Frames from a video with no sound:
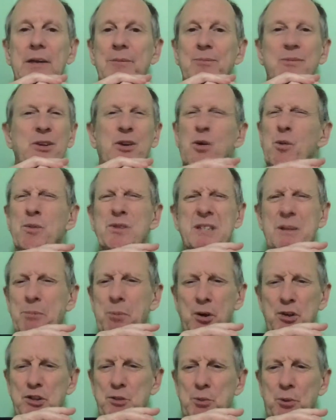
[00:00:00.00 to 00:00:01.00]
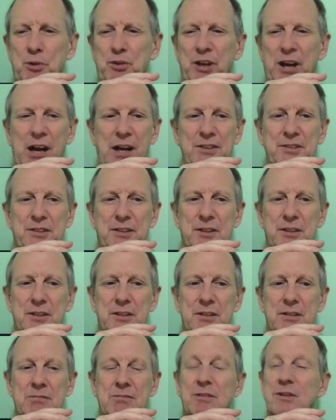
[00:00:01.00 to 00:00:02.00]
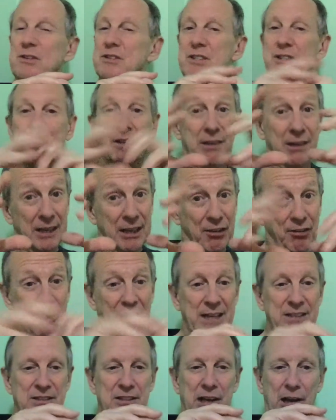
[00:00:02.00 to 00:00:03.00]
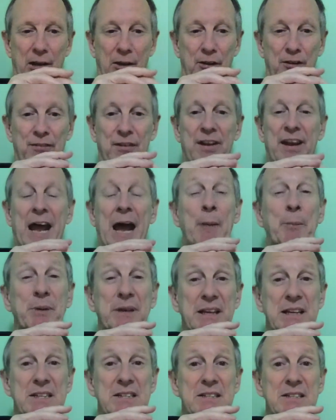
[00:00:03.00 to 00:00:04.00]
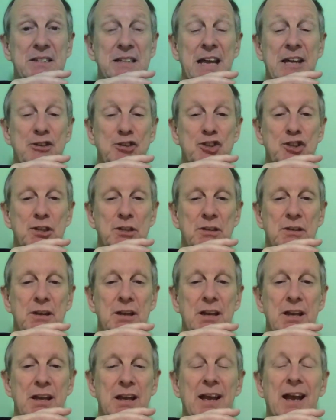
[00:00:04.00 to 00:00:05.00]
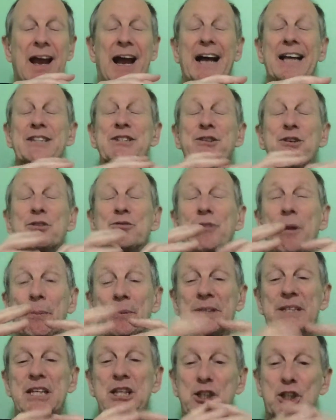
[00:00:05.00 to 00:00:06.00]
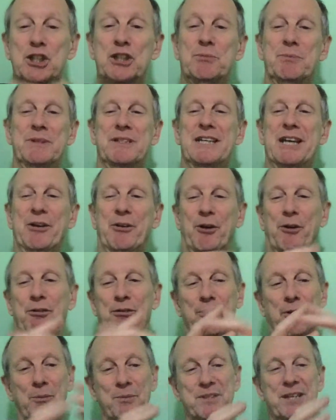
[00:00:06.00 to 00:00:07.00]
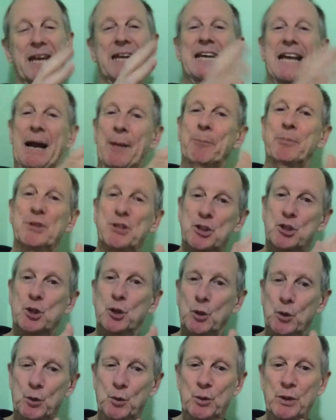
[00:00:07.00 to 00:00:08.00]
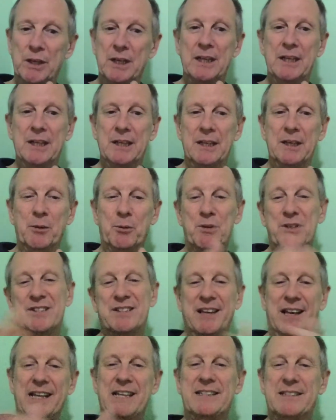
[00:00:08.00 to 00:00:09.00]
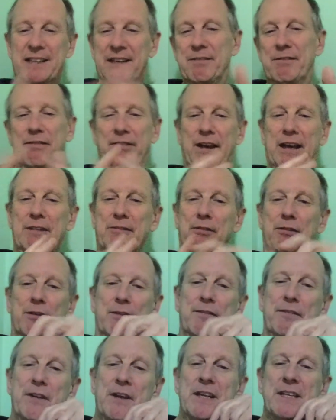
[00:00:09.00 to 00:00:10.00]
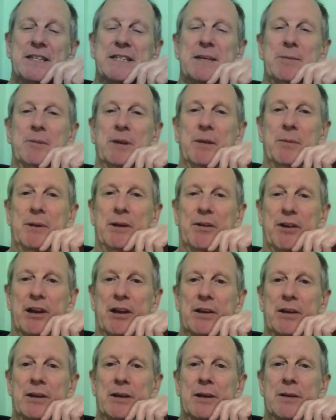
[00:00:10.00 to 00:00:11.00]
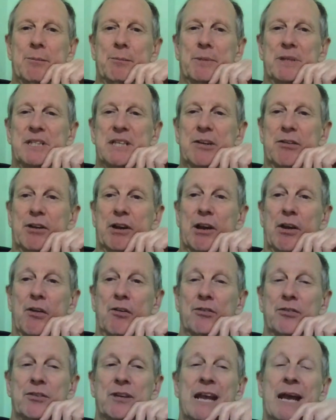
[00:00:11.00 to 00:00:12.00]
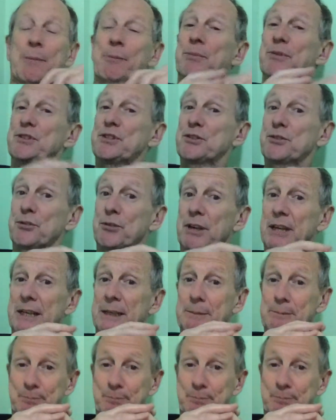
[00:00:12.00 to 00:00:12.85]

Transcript: an almost impossible task that certainly created a lot of unhappiness and tension, as repetitious material from, say, Campus 2 was deleted in favour of similar material on Campus 3.